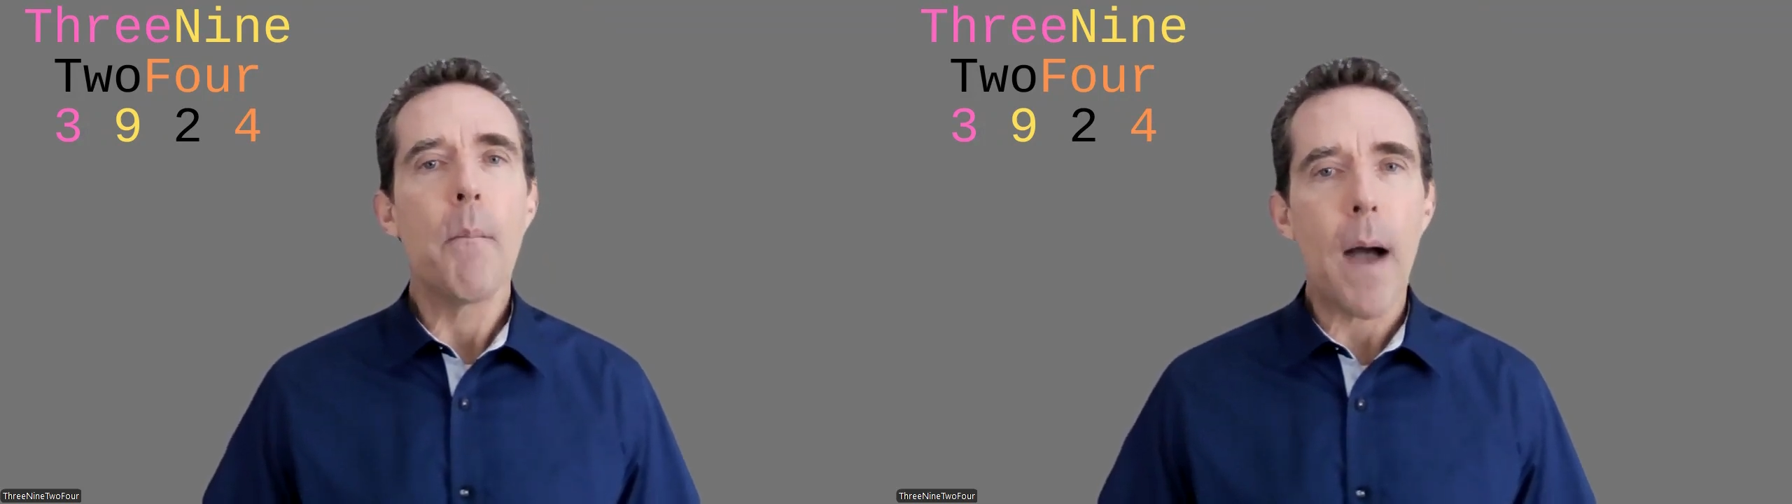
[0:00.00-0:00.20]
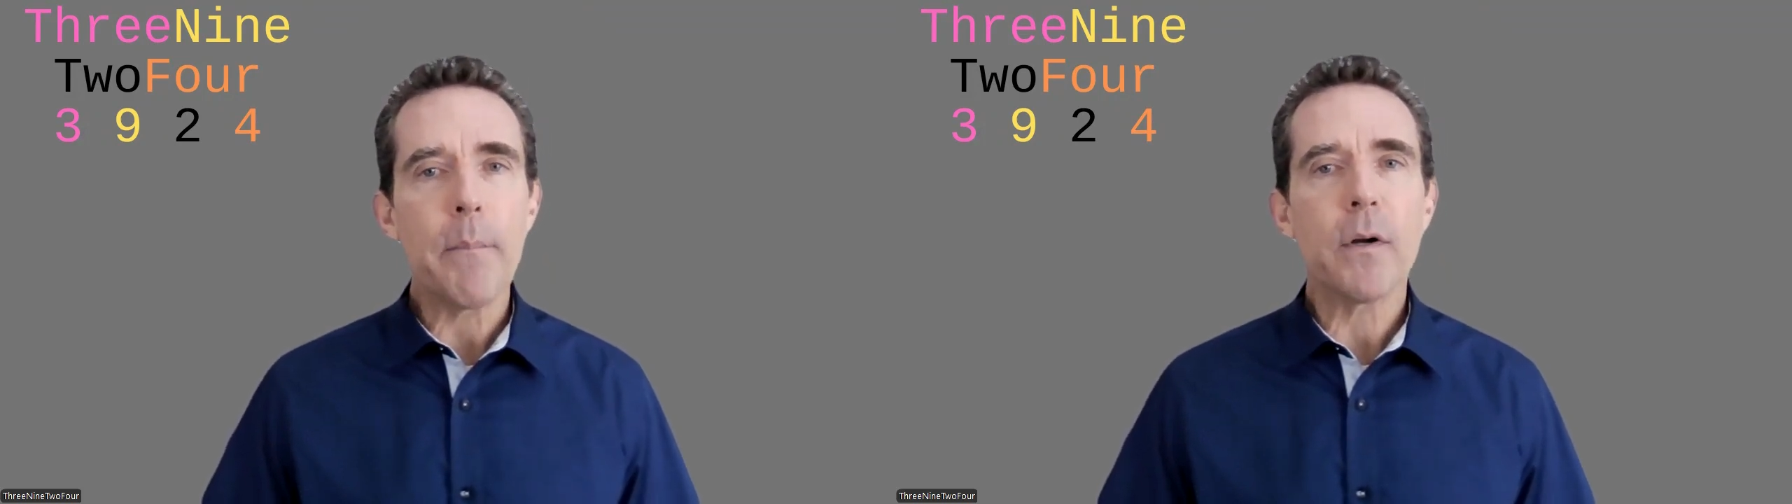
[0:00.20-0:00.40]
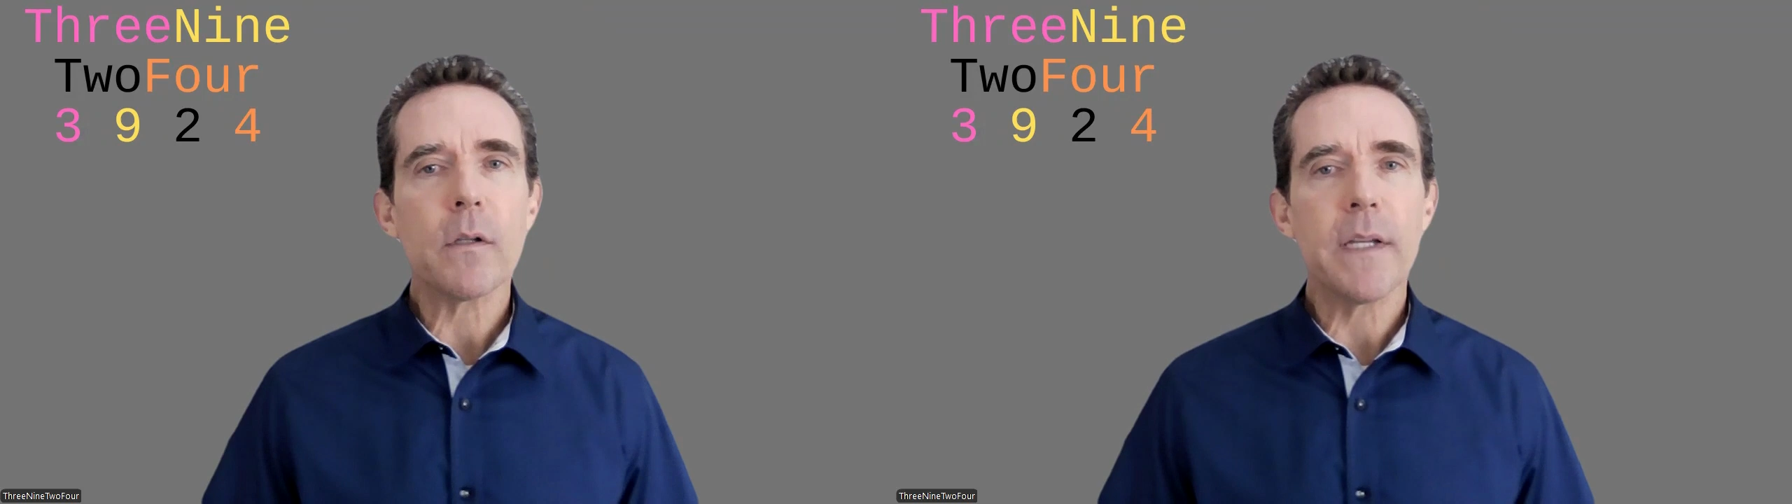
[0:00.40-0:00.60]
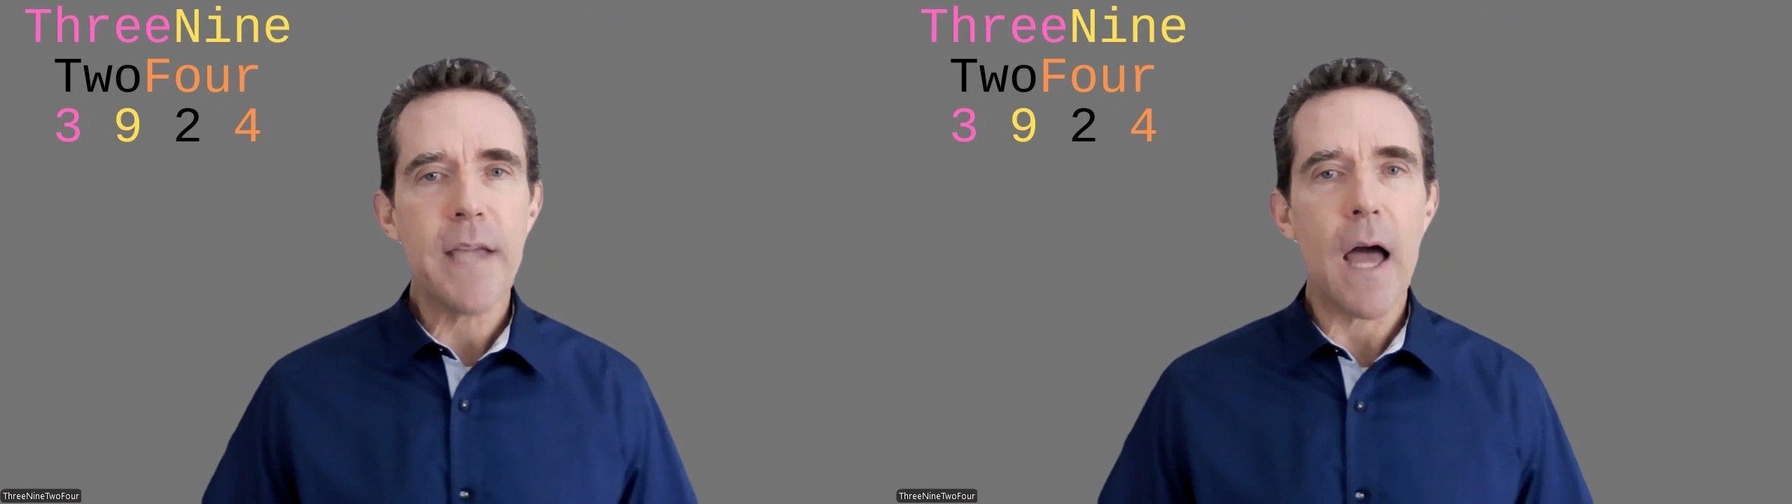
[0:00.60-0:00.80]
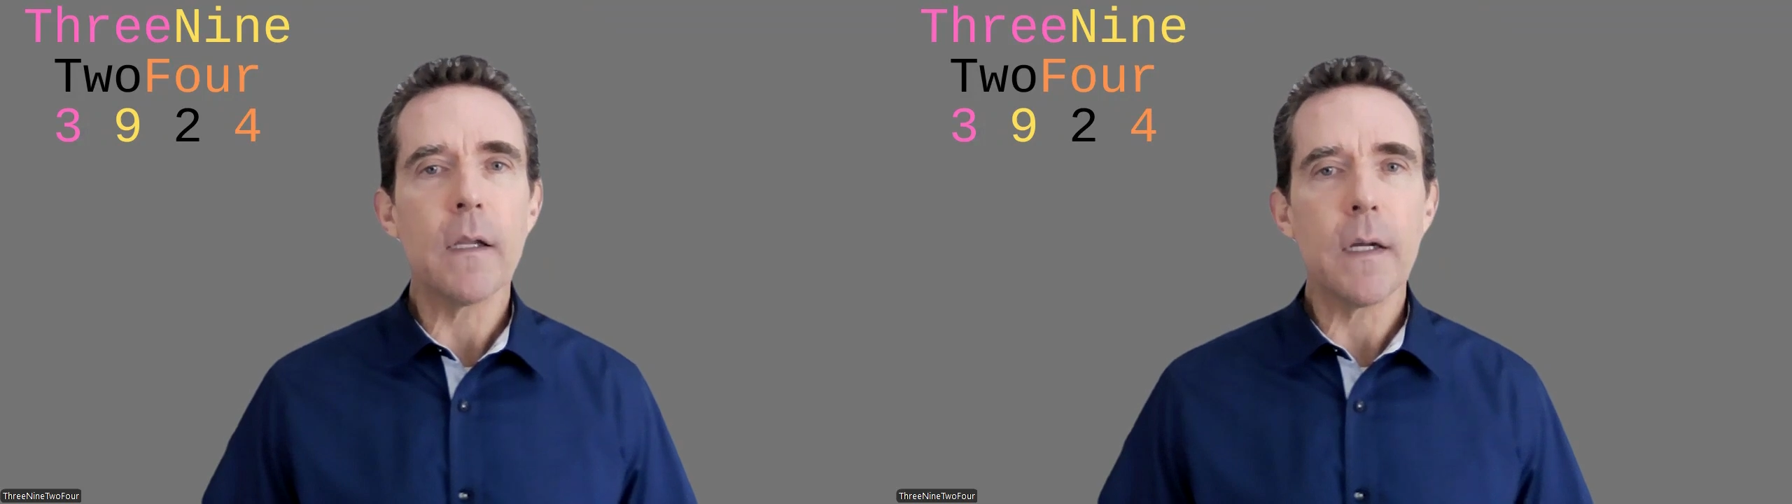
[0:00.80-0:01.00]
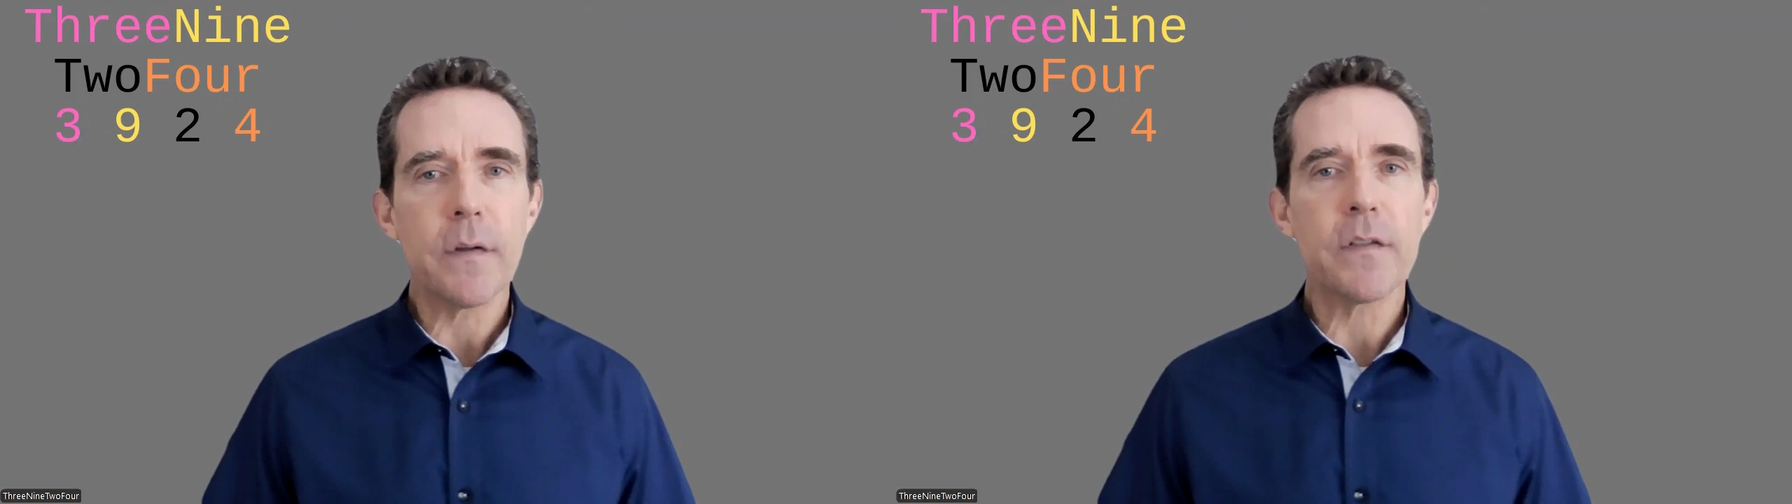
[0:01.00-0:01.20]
By merely telling the